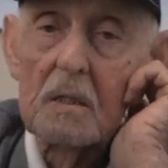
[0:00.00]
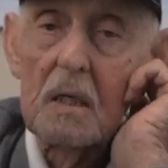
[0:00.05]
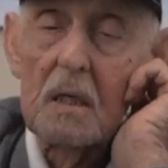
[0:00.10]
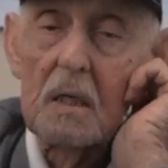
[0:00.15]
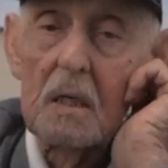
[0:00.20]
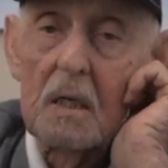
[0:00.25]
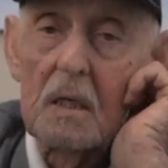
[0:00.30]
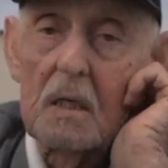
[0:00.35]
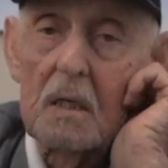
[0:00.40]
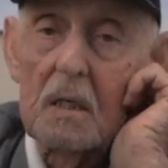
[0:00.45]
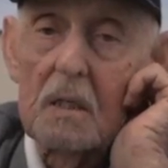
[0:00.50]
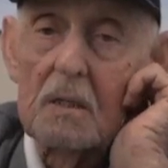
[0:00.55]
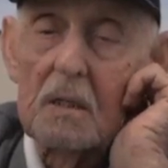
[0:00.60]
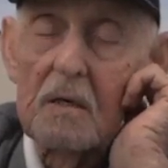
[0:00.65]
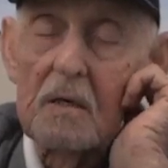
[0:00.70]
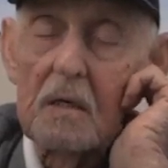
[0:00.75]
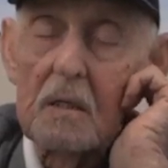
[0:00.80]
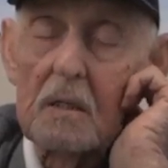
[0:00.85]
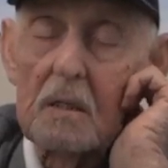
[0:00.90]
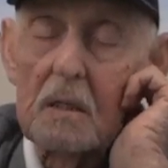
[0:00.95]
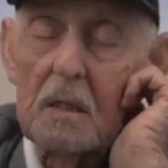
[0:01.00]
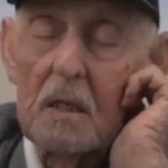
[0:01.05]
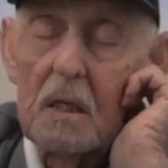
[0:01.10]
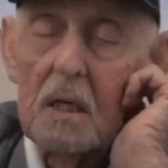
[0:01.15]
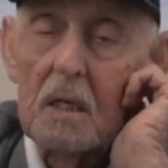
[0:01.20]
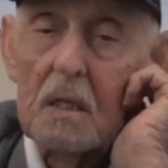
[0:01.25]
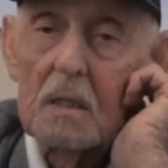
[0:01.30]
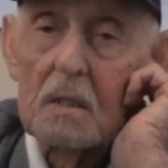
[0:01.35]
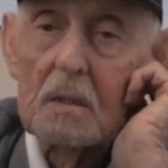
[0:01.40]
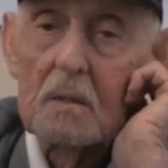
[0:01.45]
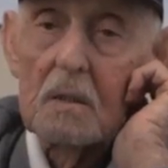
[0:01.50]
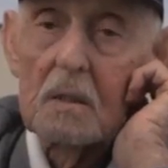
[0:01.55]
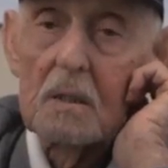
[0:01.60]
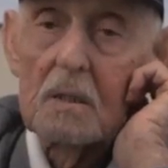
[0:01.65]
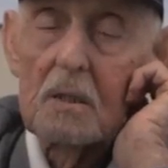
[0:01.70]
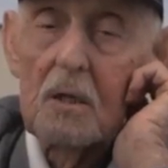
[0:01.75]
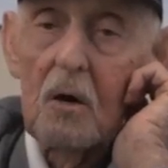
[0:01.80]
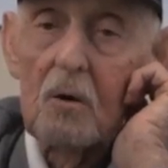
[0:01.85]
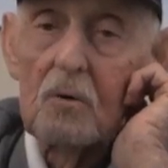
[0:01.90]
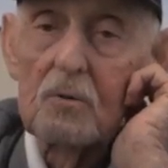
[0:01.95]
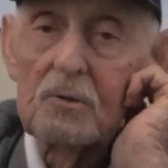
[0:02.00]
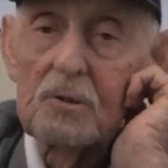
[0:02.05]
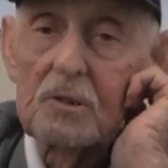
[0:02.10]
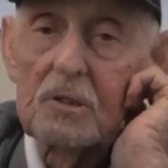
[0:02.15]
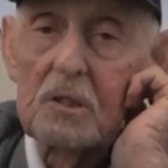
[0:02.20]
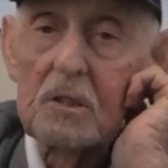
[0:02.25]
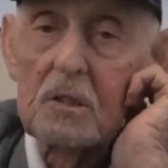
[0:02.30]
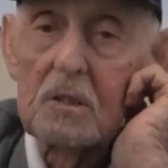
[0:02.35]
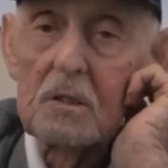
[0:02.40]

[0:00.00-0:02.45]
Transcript: uh, nose